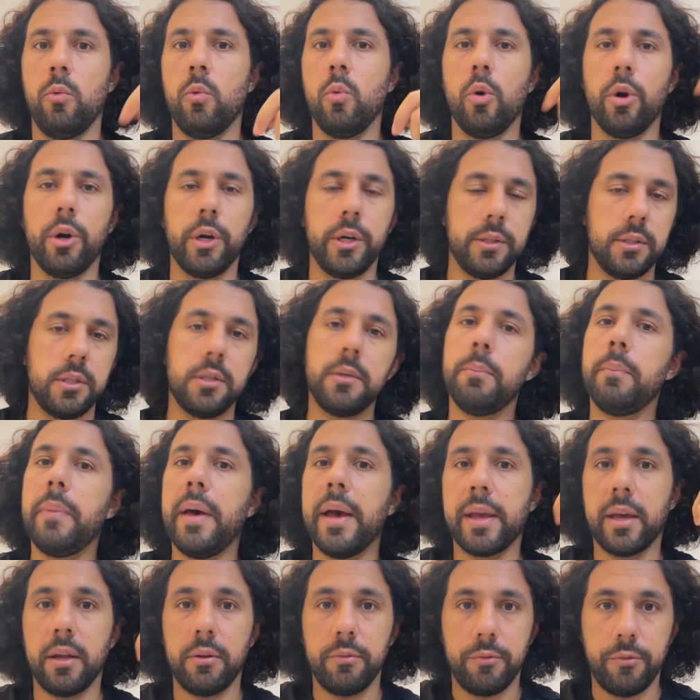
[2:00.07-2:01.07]
words
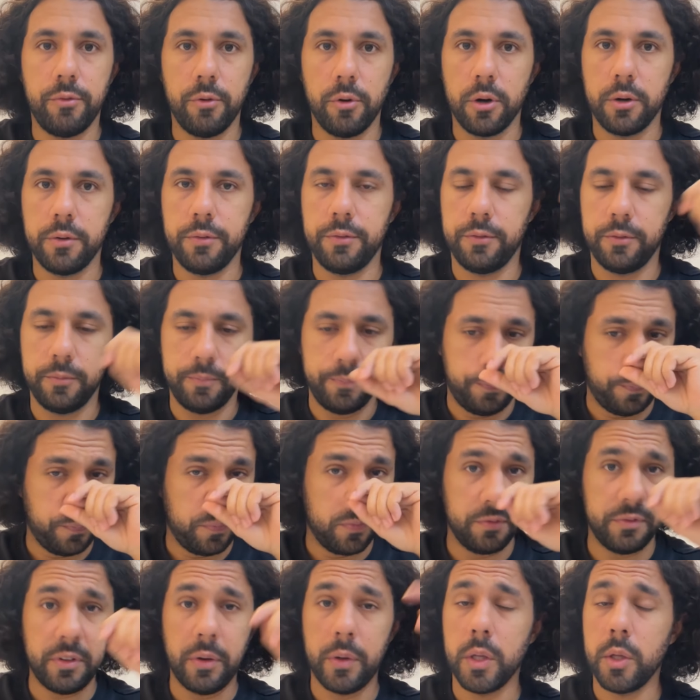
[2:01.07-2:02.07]
back and forth,
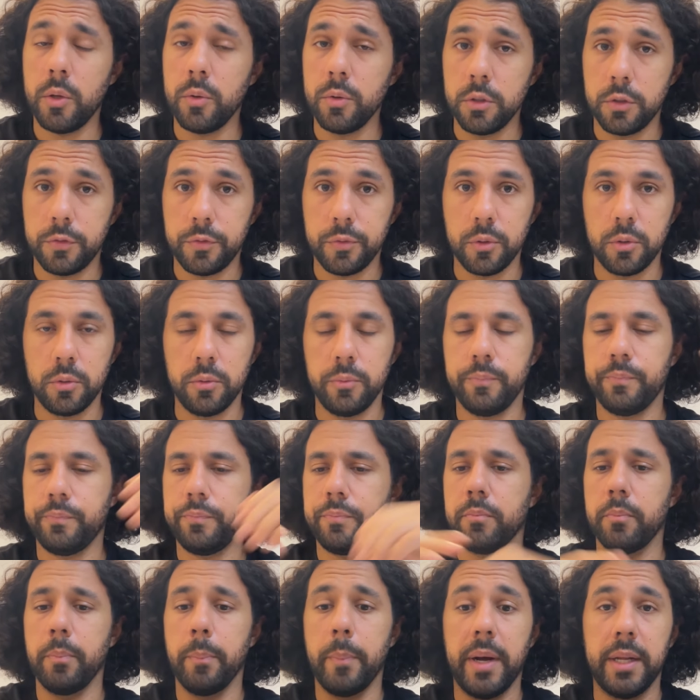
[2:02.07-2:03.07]
very useful,
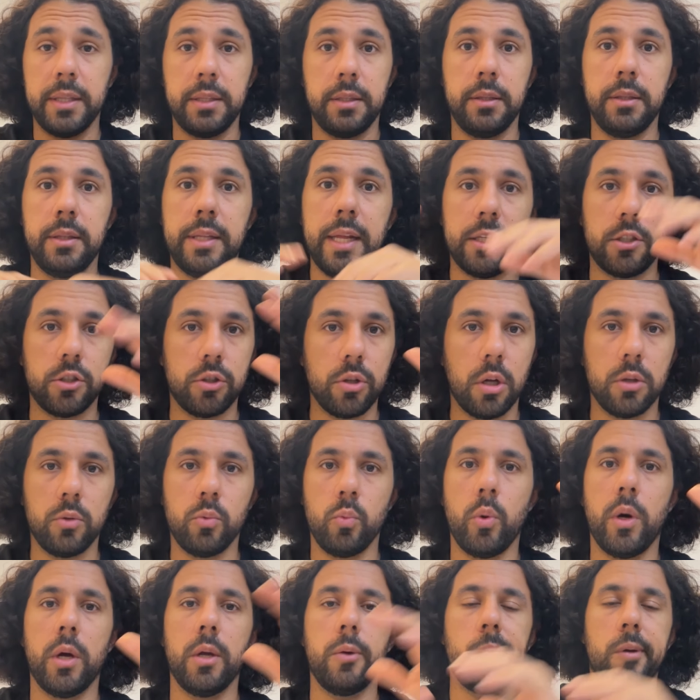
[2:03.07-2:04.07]
but that's
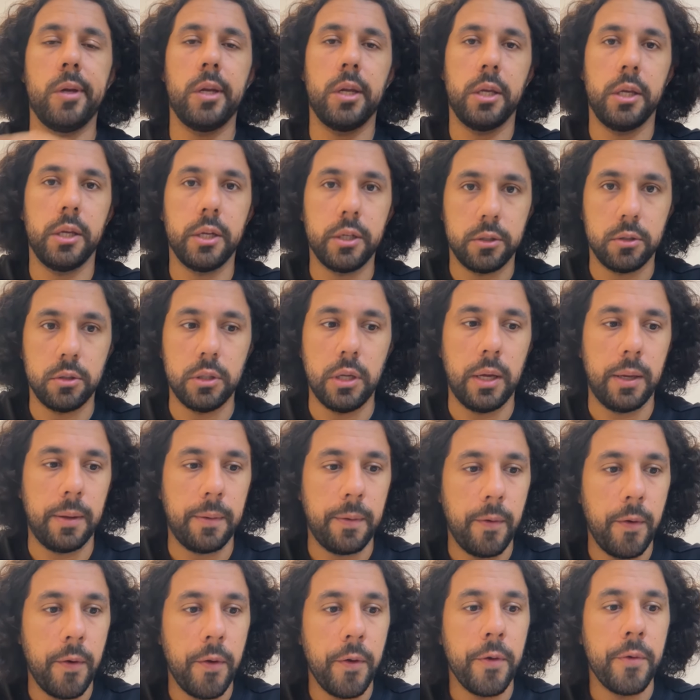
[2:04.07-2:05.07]
not why we're here
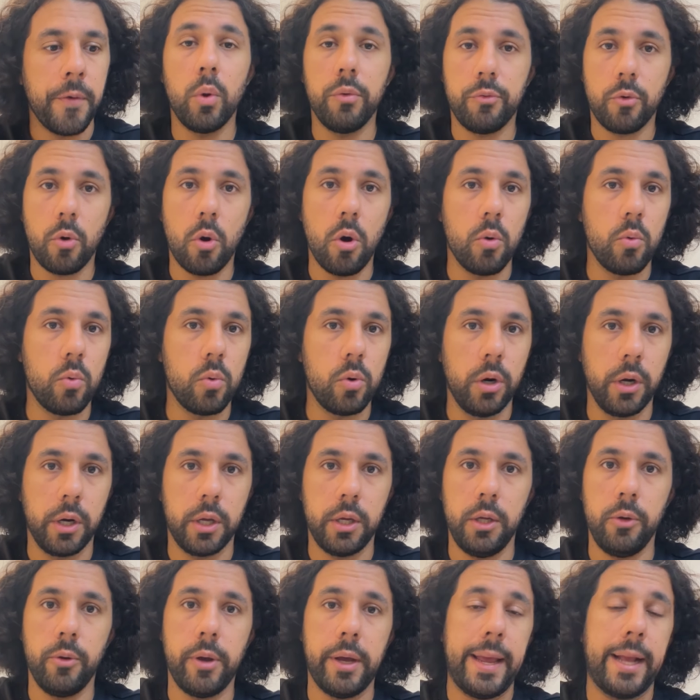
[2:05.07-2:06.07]
today. With
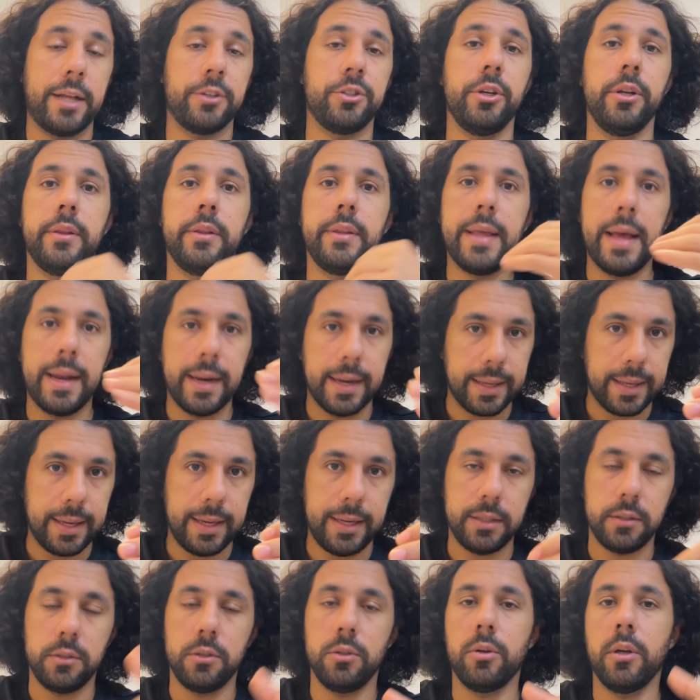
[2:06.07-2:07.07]
Cowork, you can actually
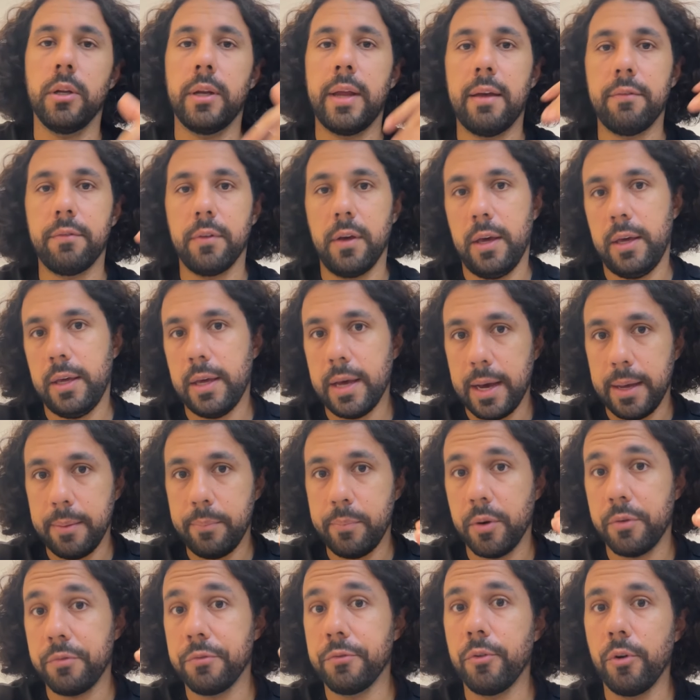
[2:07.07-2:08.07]
delegate. You can have AI
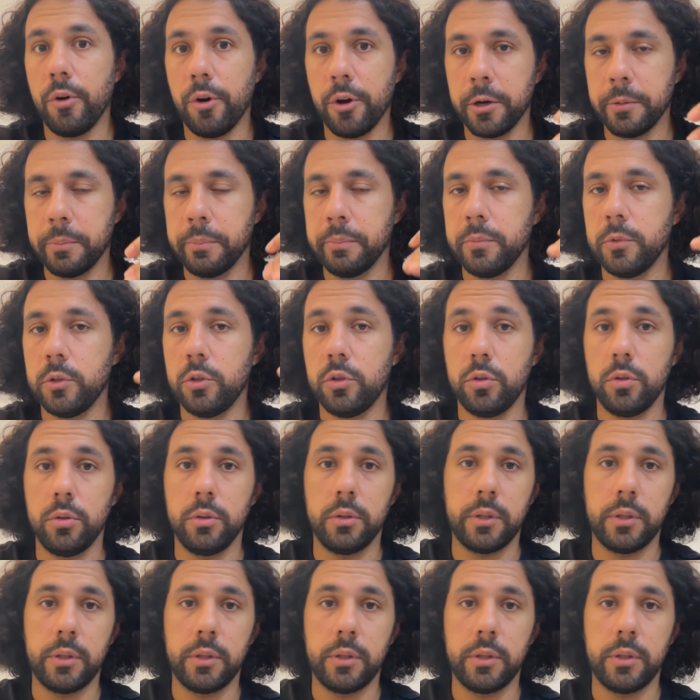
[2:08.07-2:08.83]
perform